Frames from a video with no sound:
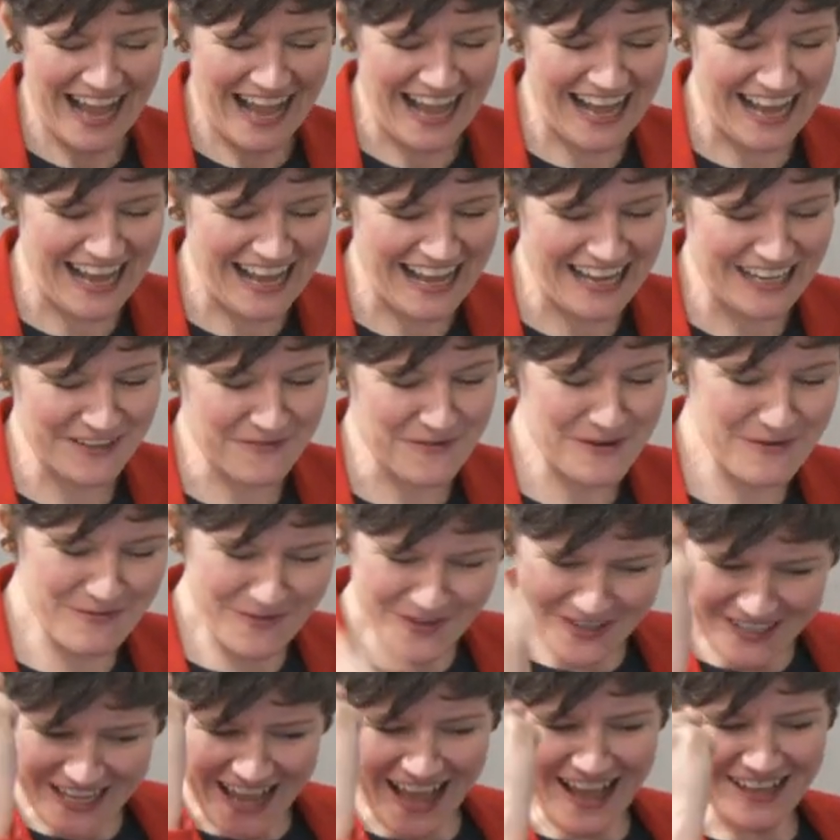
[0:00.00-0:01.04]
Uh, we
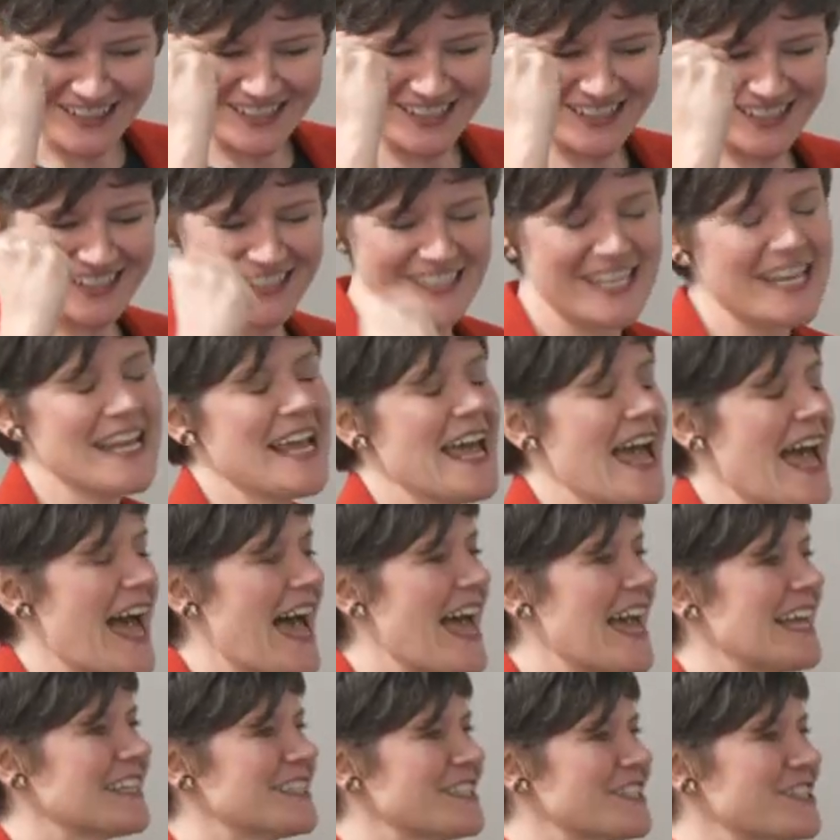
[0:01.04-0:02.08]
were yes
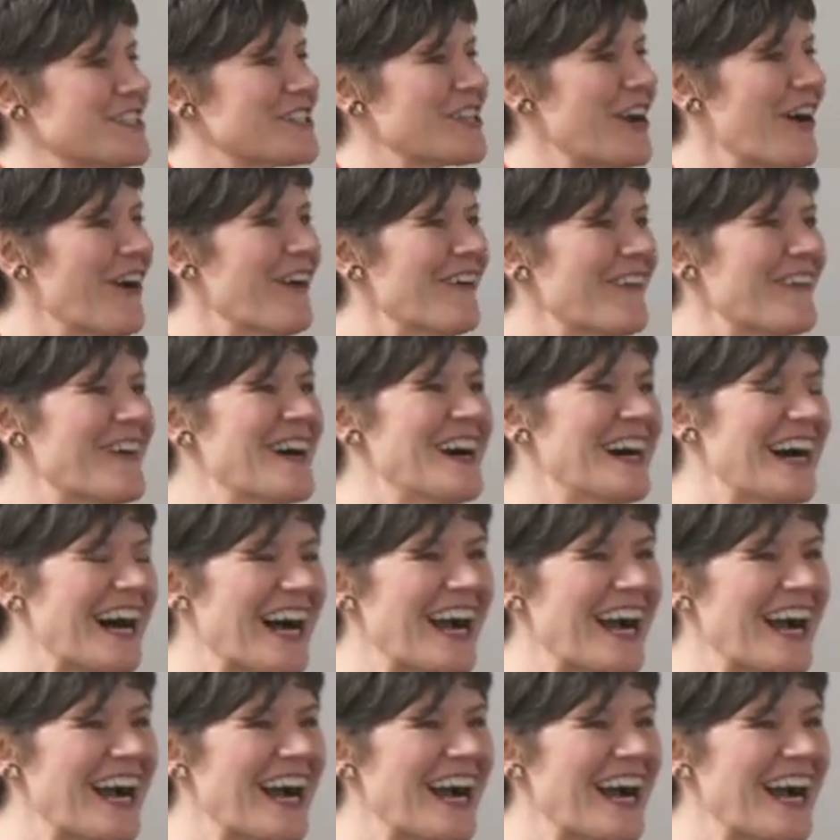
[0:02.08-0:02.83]
and so